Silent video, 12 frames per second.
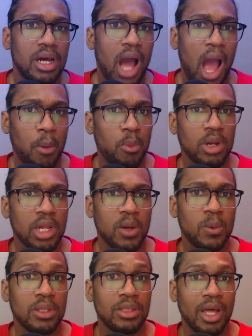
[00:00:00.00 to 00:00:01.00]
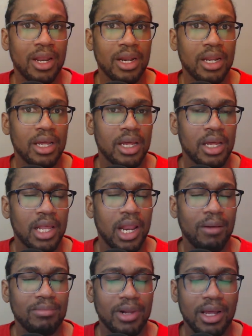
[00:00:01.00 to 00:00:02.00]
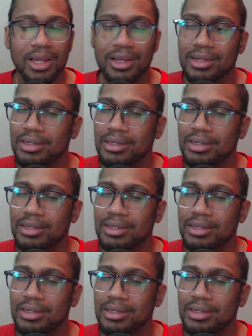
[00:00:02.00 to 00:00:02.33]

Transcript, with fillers: I'm okay with that. I'm like,